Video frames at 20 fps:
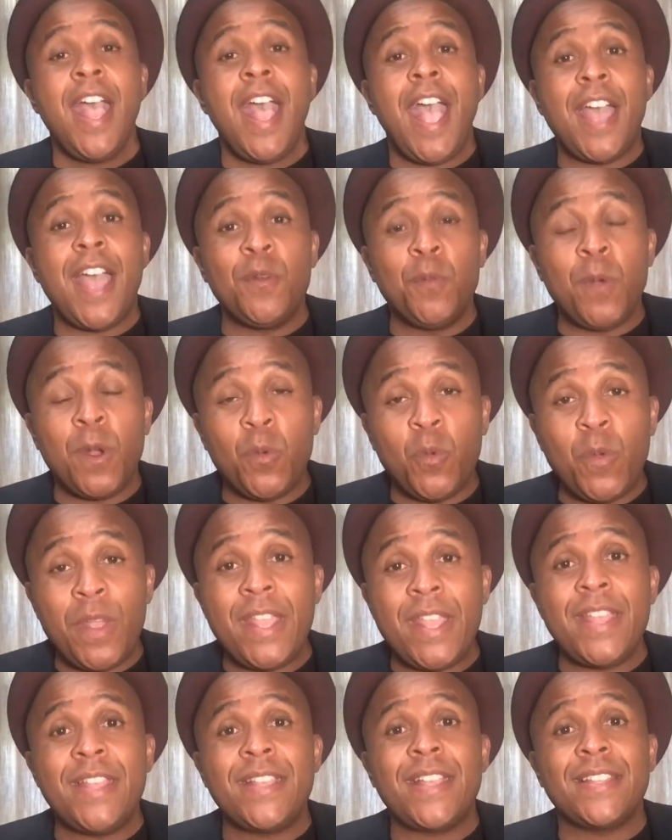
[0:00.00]
And what
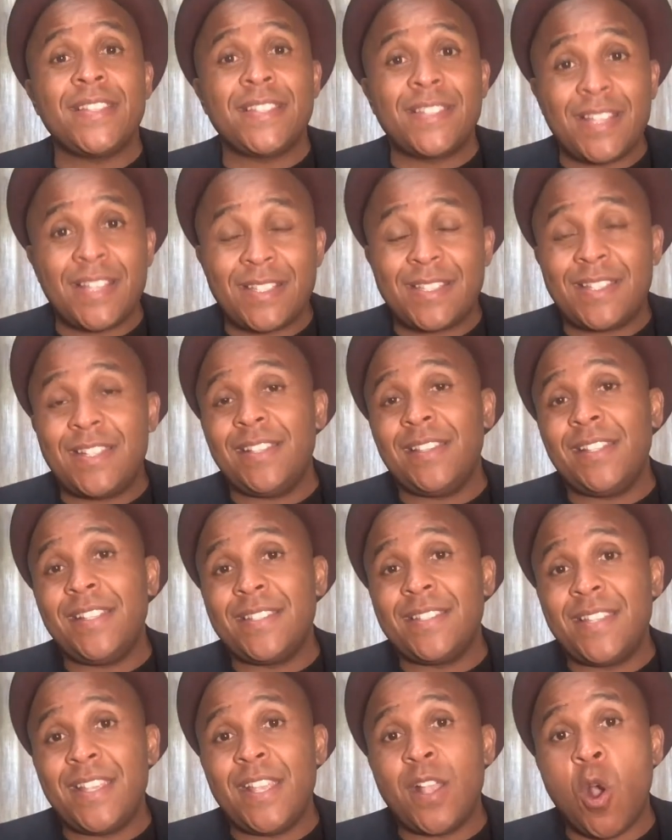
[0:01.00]
we consistently
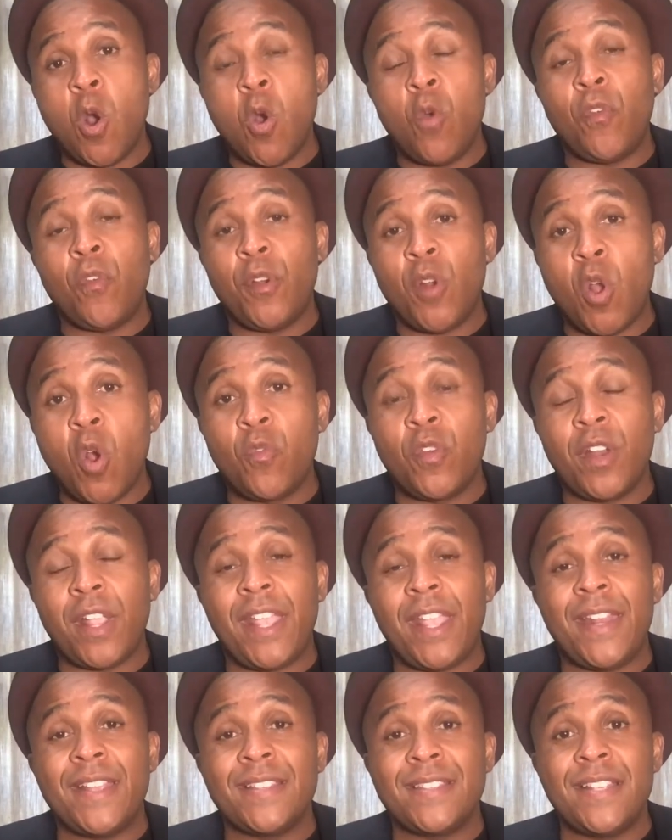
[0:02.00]
see over and over
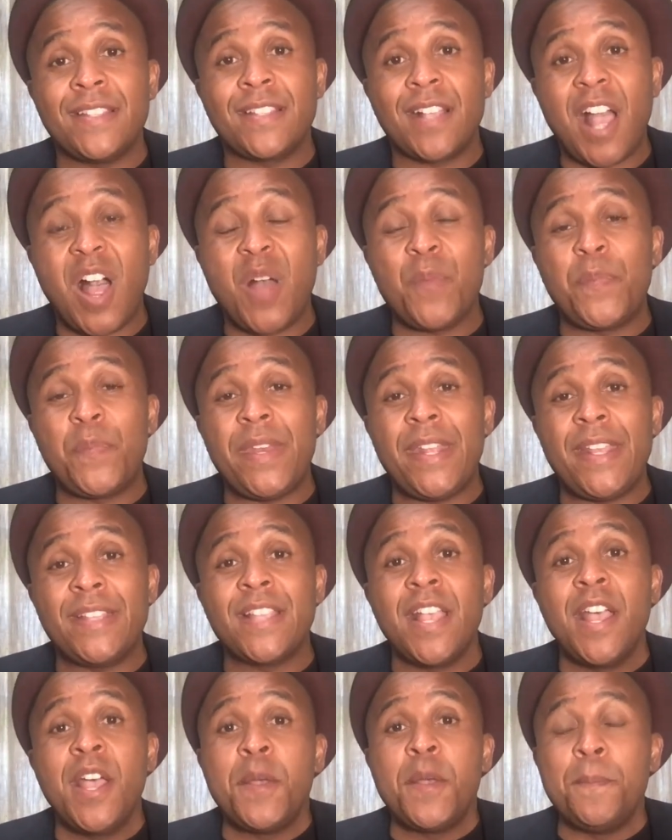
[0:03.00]
again is these companies